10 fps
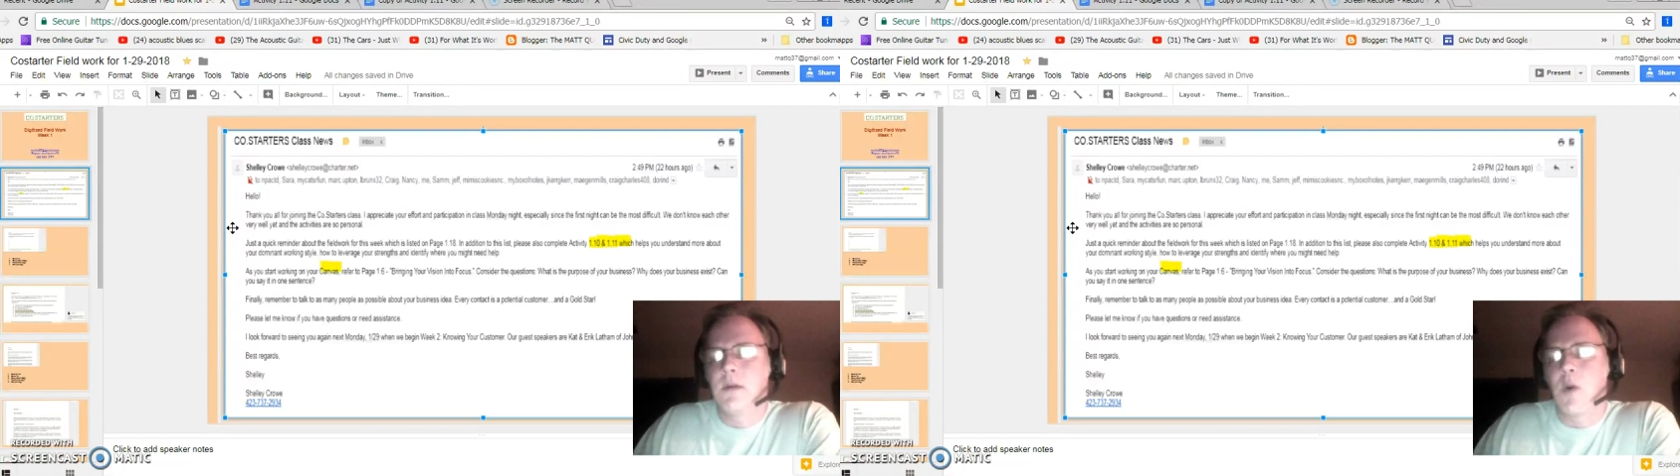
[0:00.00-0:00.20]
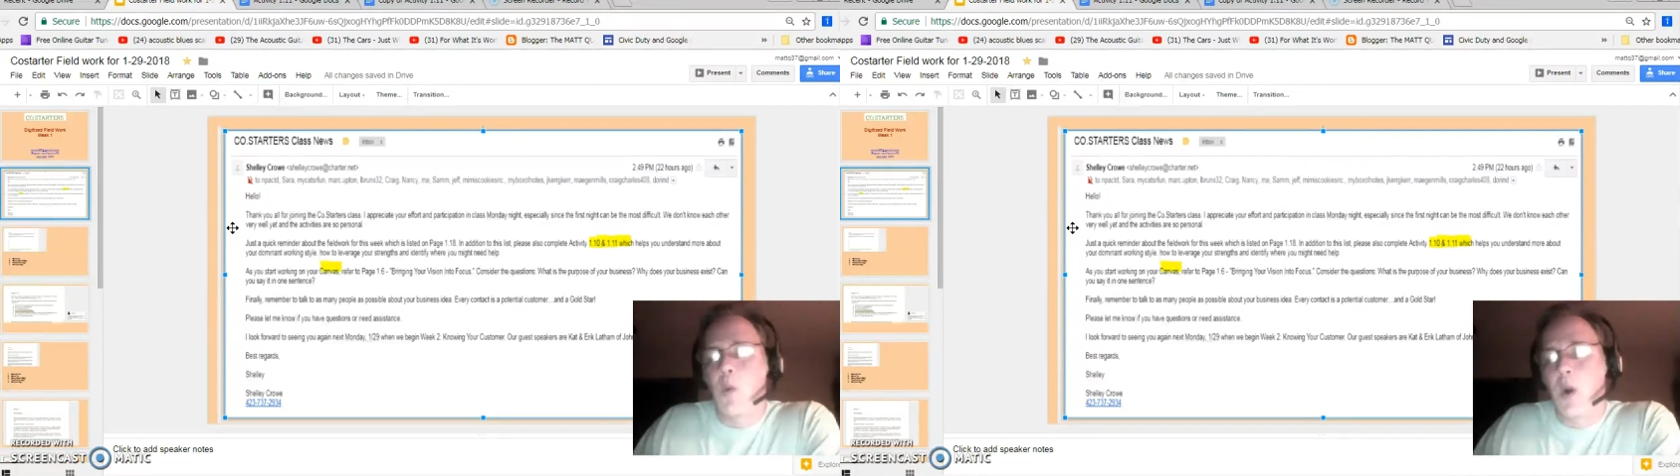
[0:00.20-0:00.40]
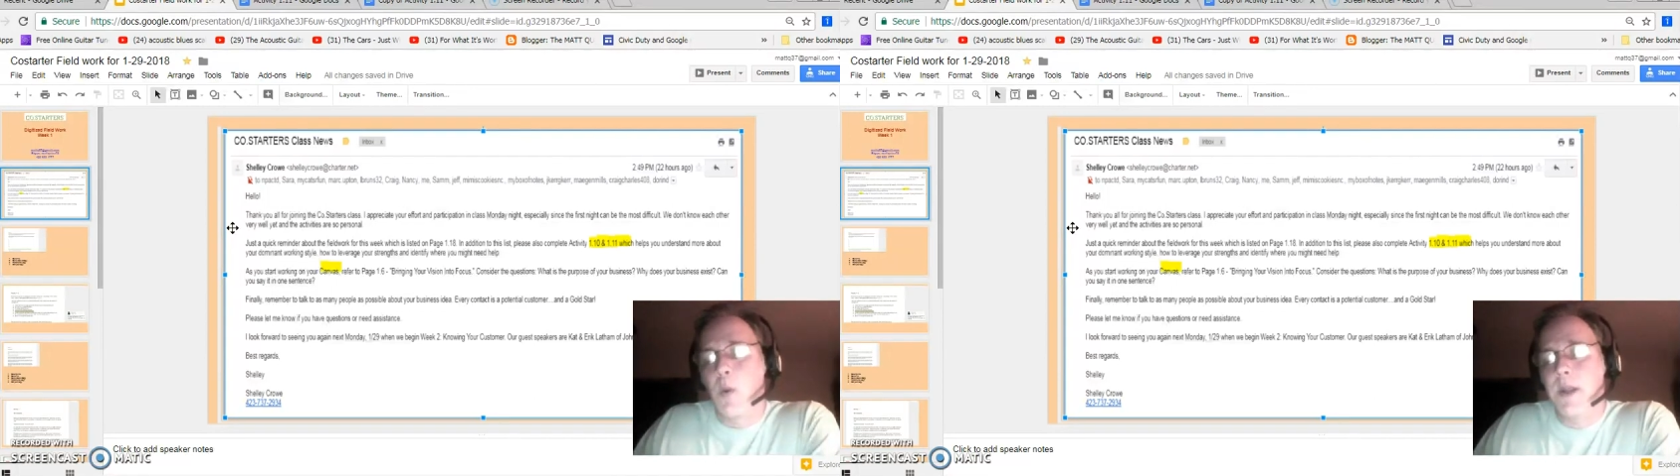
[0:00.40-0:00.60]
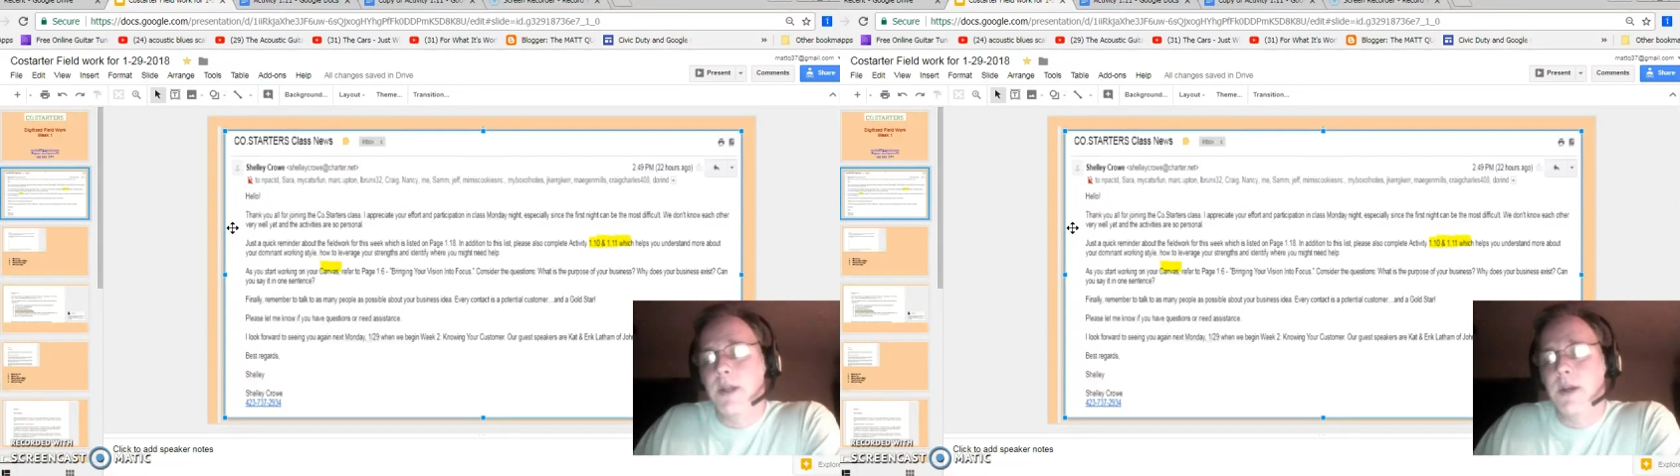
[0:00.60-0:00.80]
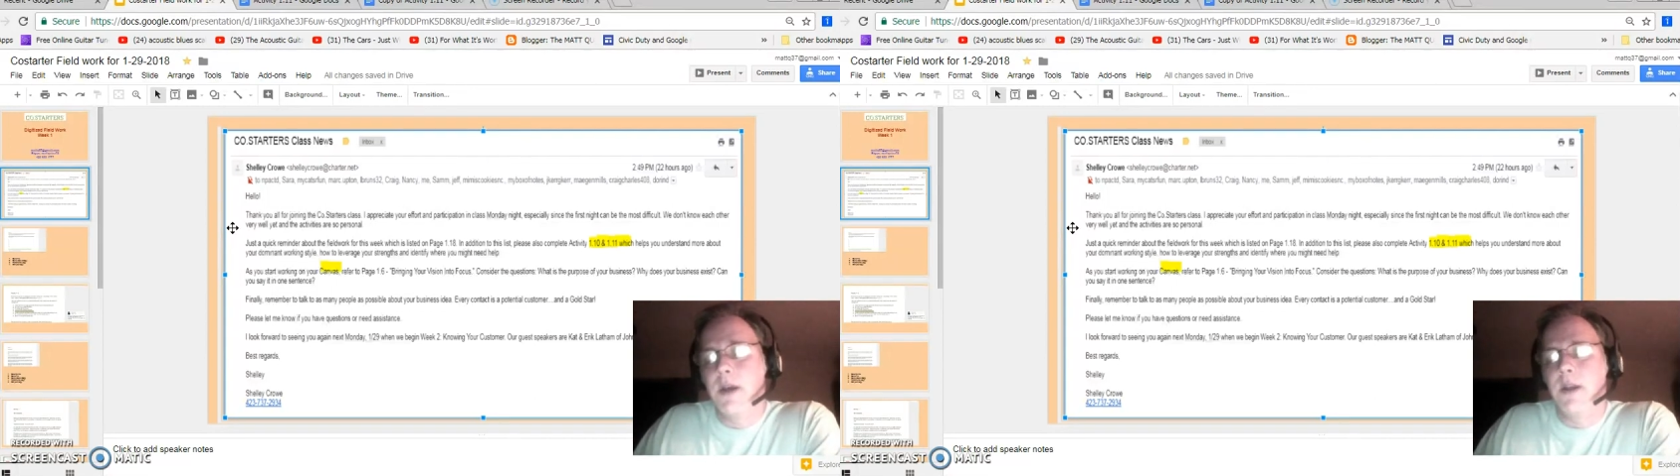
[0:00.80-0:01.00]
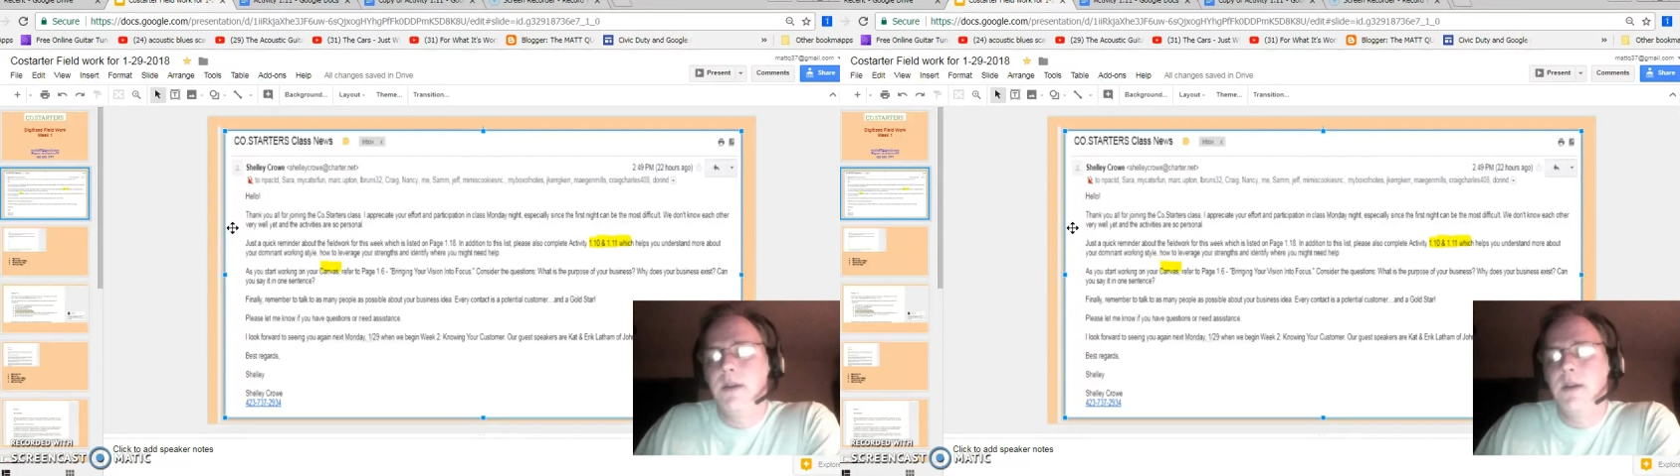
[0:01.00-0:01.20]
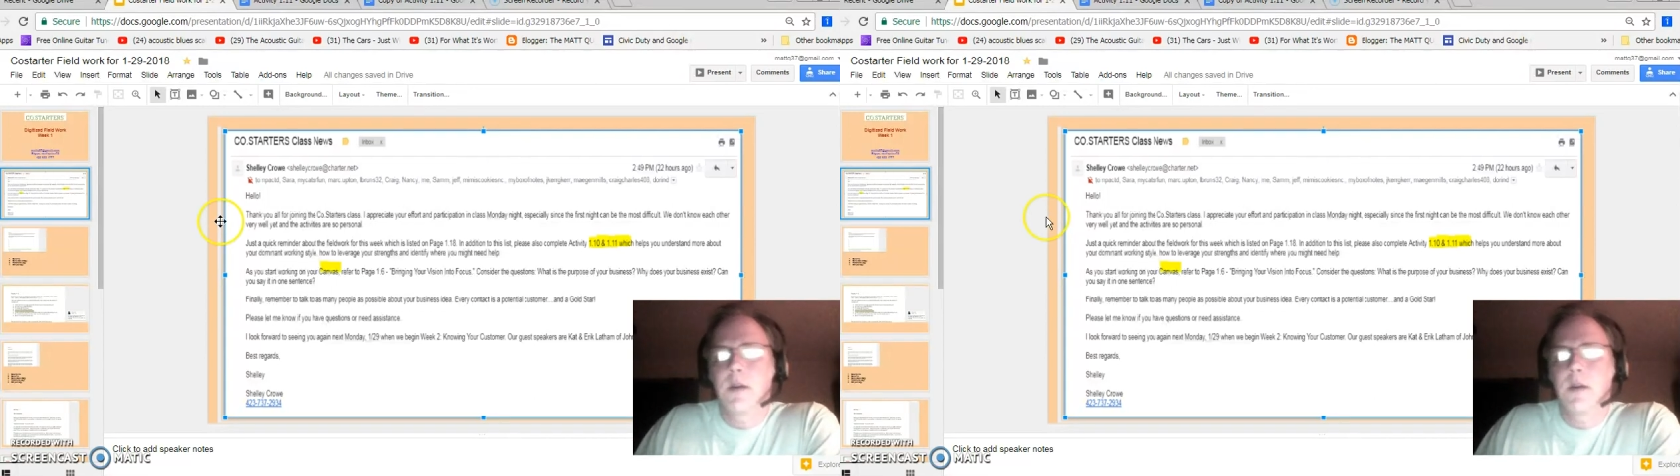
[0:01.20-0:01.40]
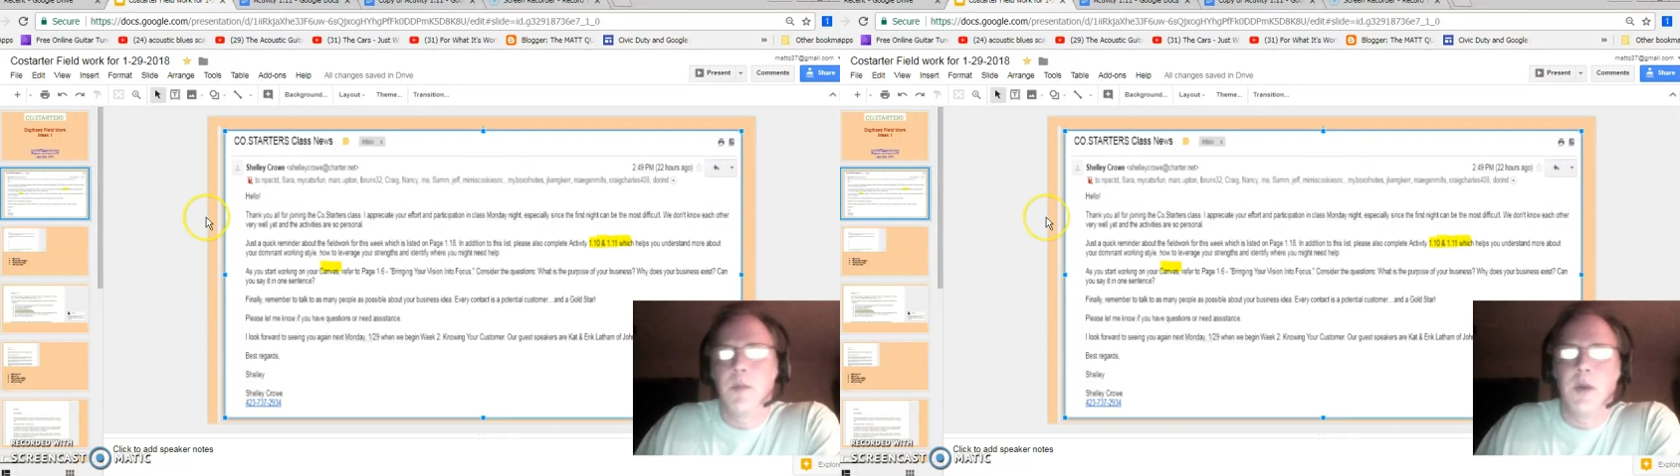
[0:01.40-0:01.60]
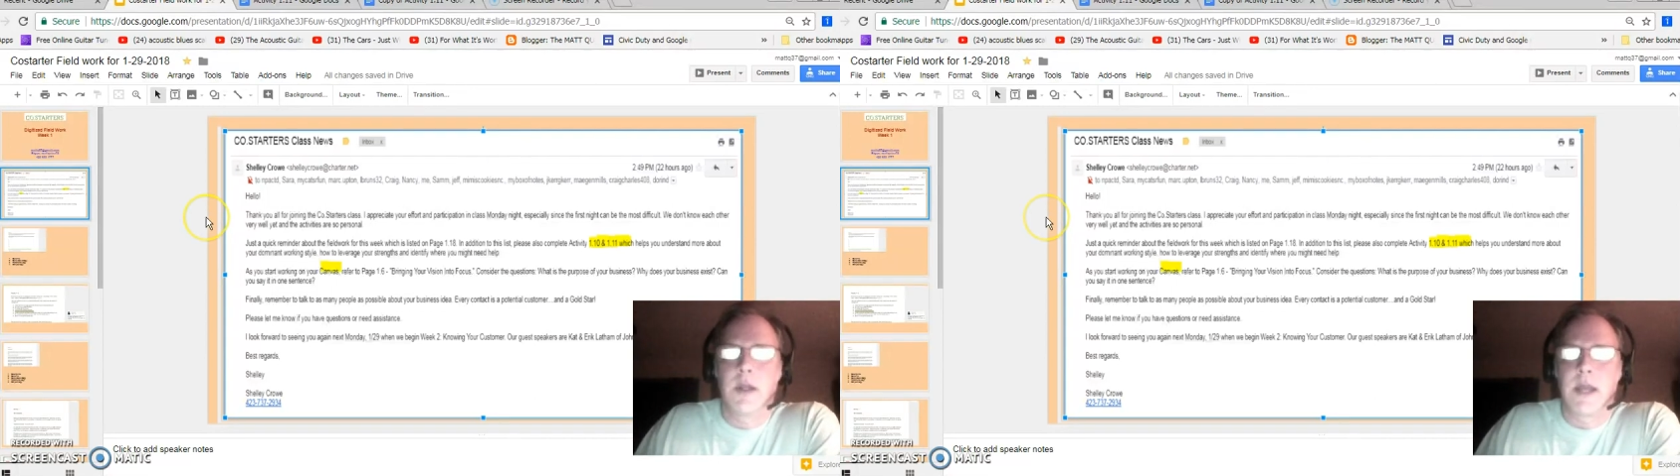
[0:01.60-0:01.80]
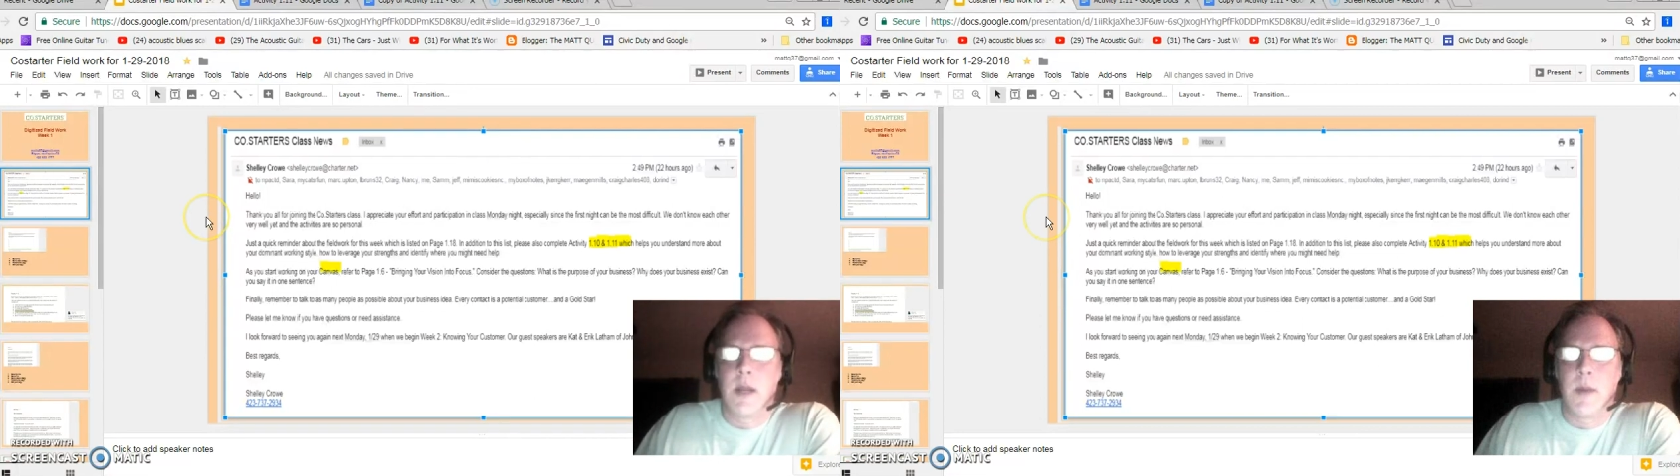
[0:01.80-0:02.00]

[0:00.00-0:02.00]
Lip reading: or where we could communicate